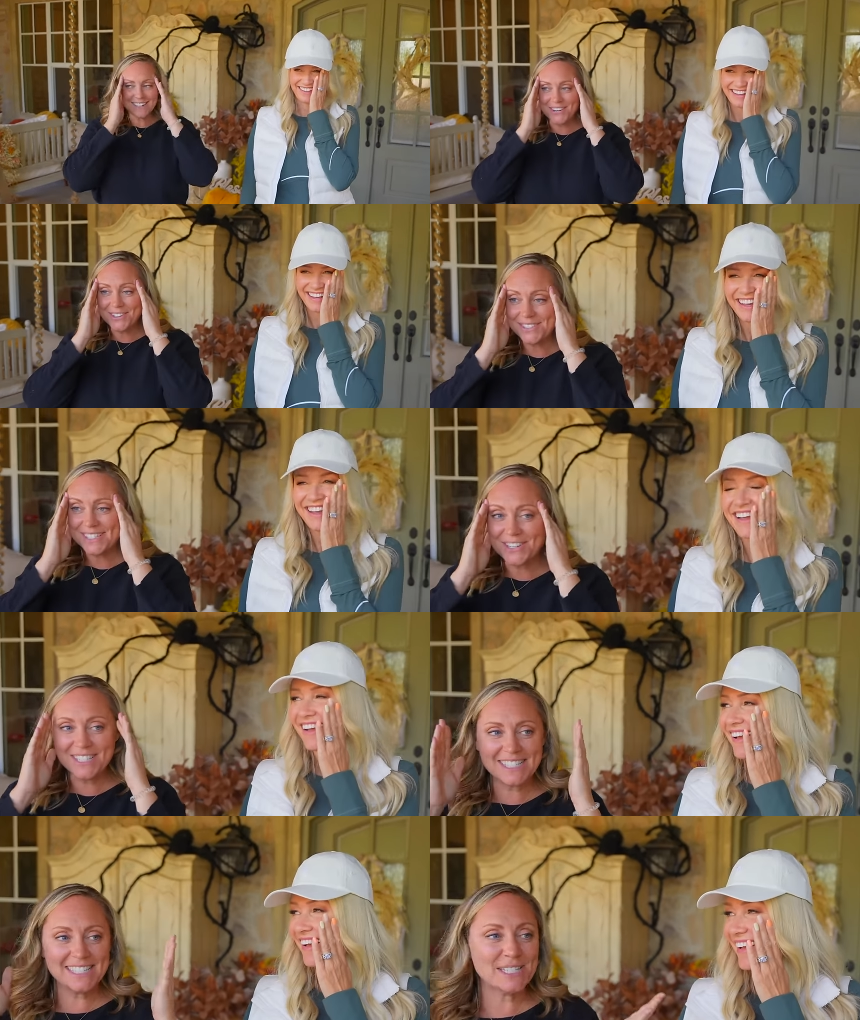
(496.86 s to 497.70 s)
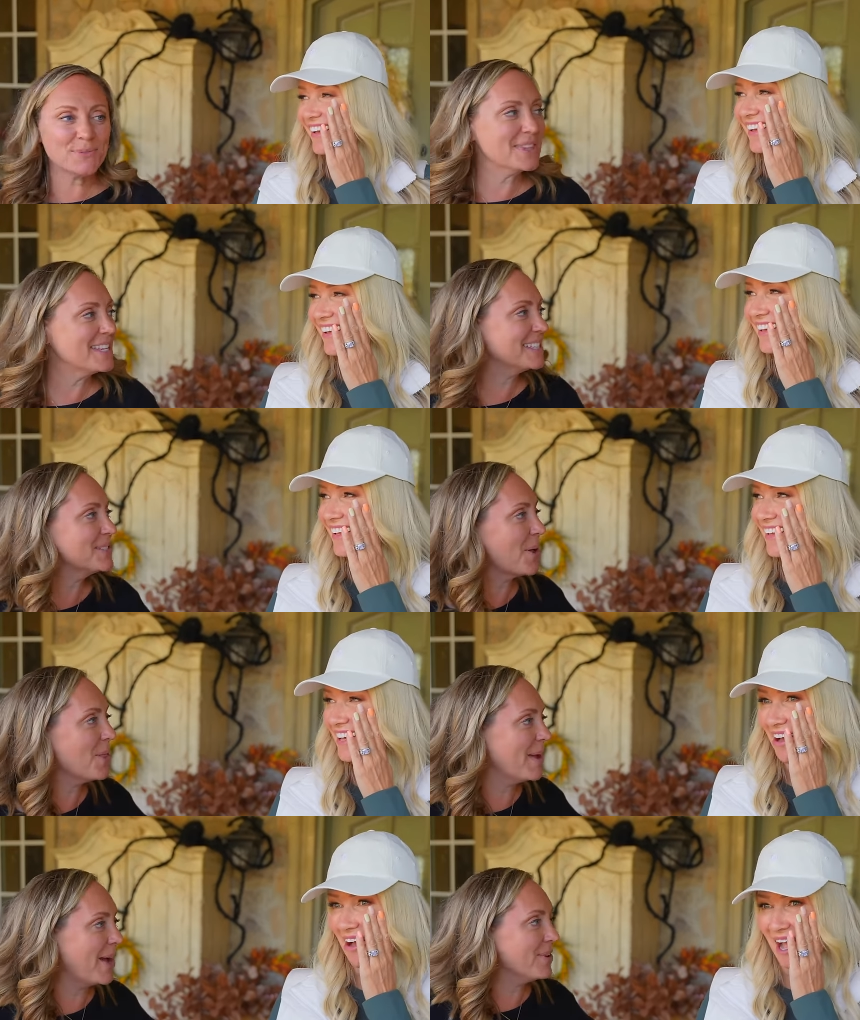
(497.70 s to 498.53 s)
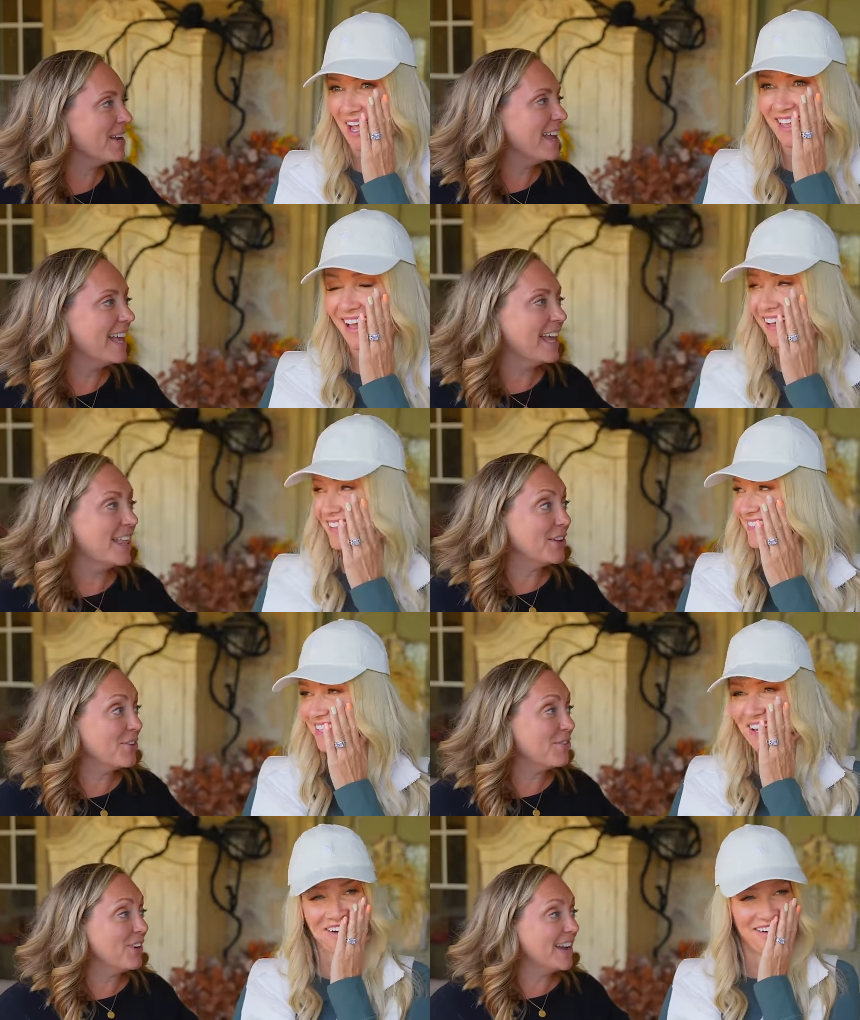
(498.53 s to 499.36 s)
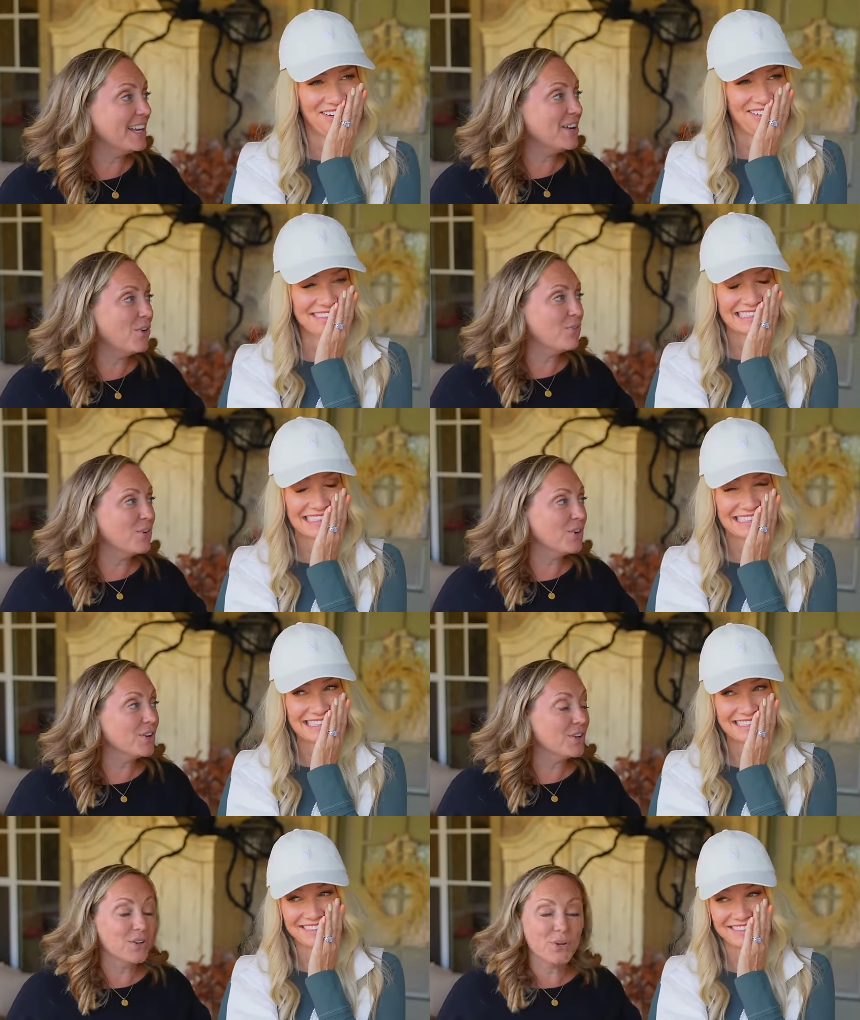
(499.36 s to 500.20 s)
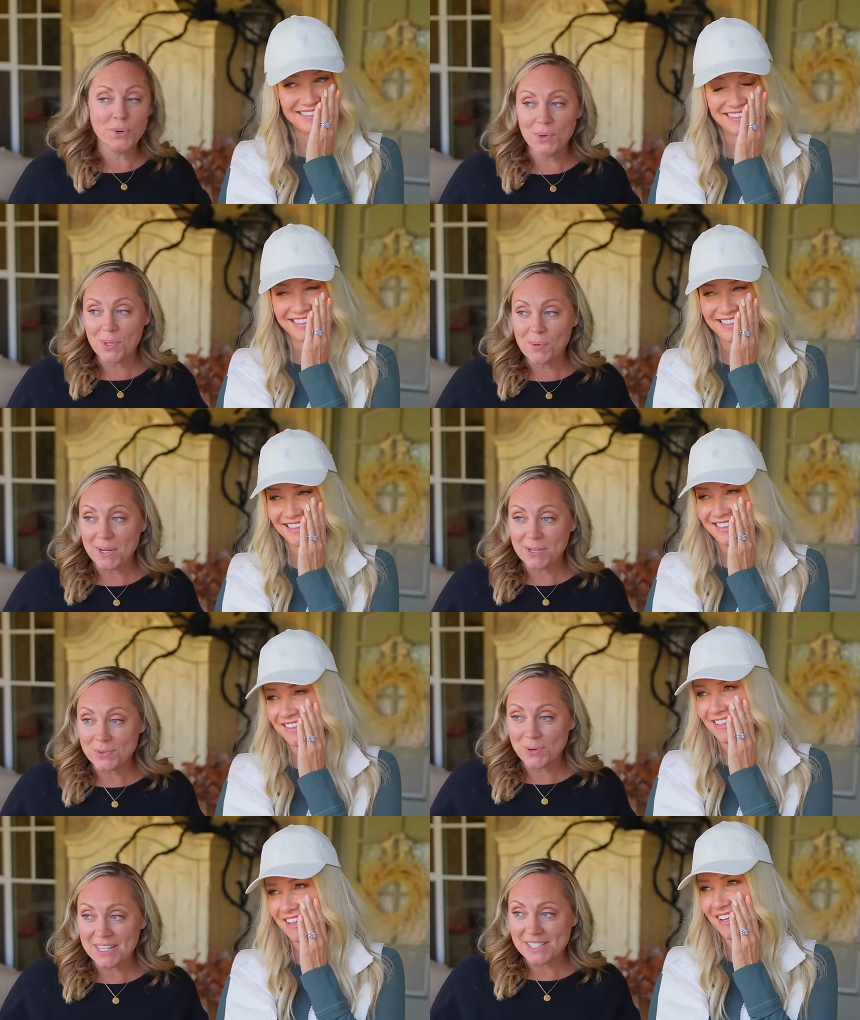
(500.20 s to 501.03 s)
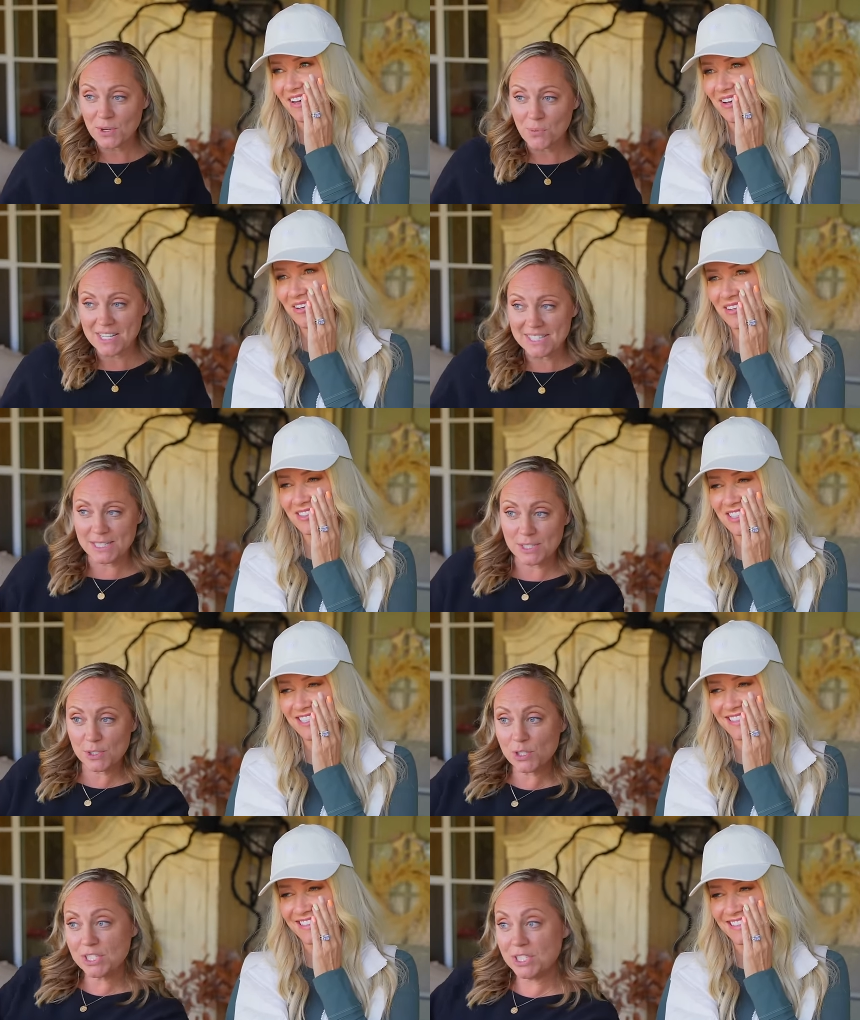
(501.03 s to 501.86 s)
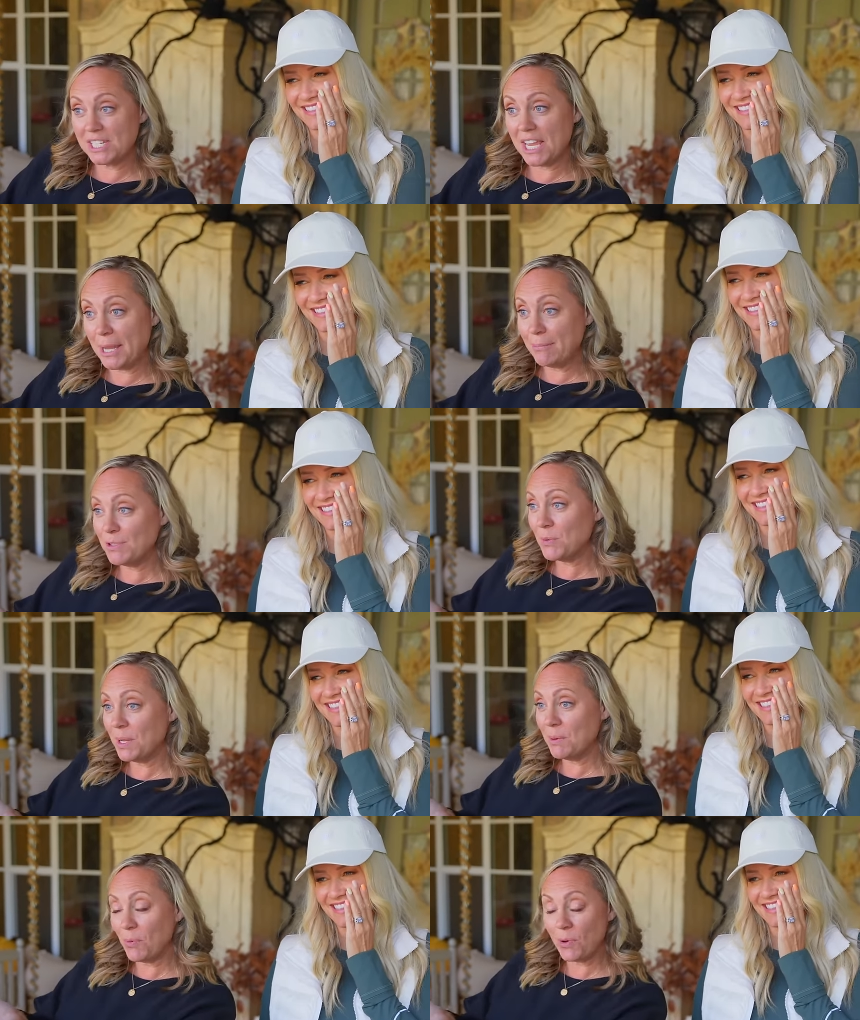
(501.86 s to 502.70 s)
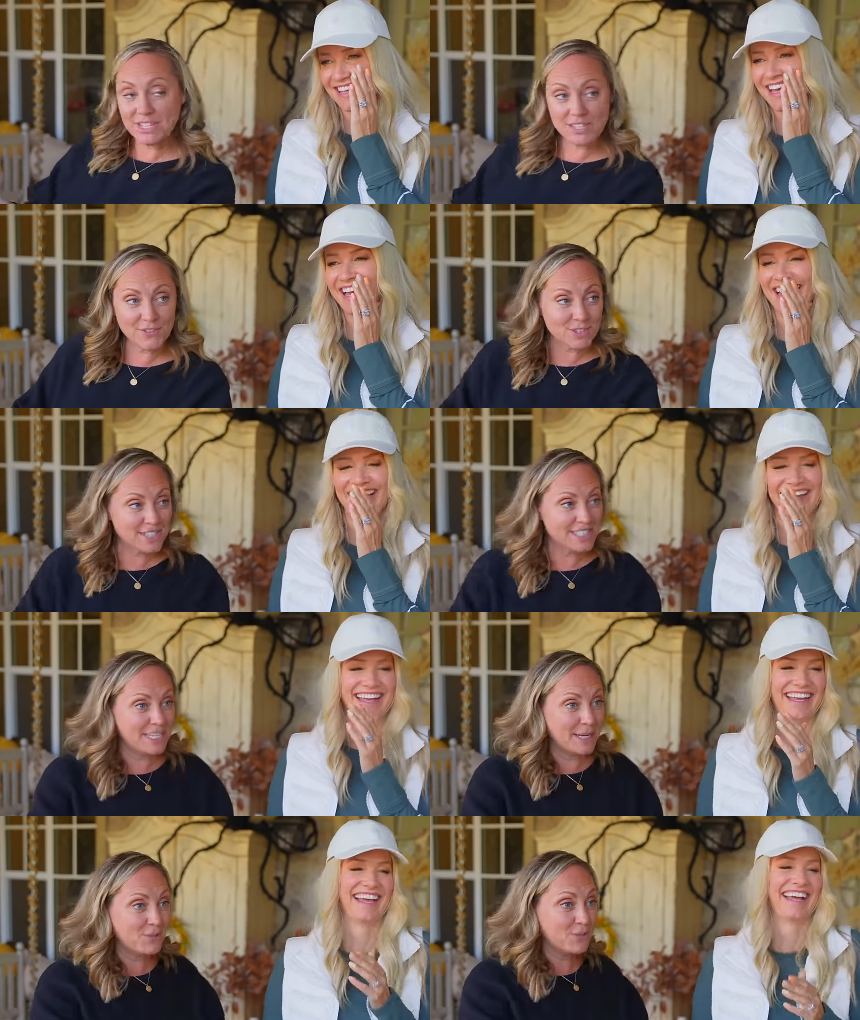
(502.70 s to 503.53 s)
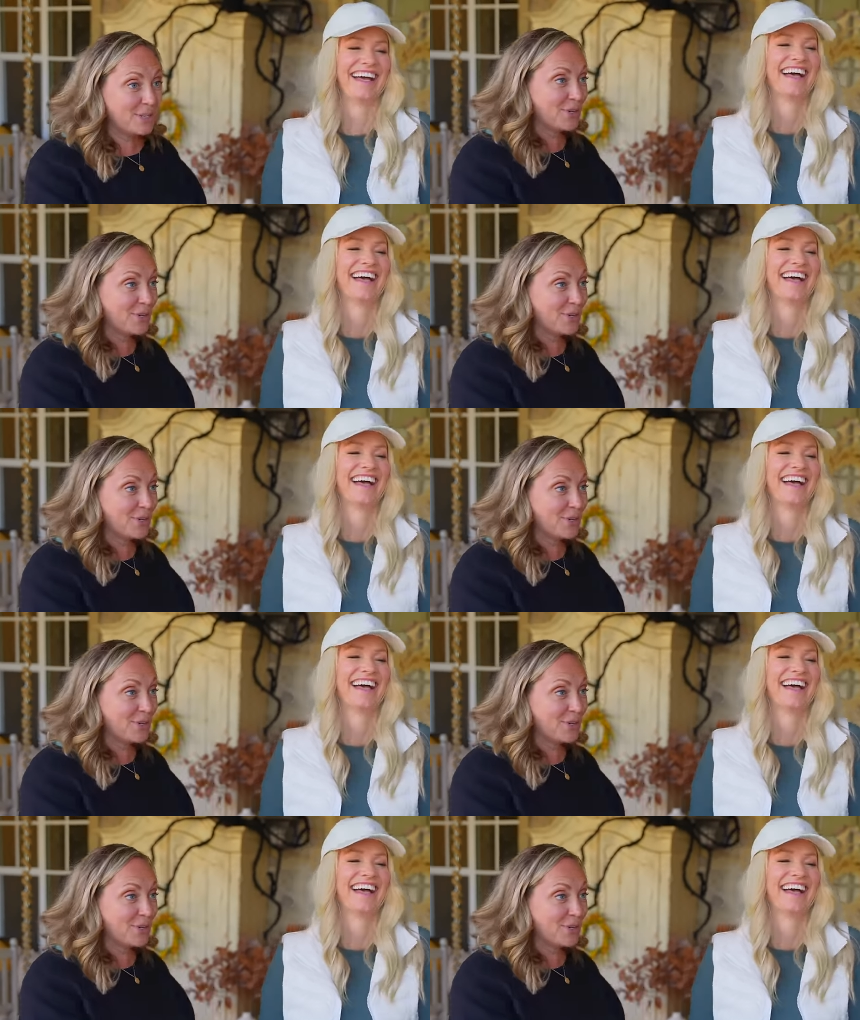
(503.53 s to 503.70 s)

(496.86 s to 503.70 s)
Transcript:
Speaker 1: Are you serious? Is this what this is all about? I guess. They're fighting over who are the better twins. So what does this mean? Team twin boys versus team twin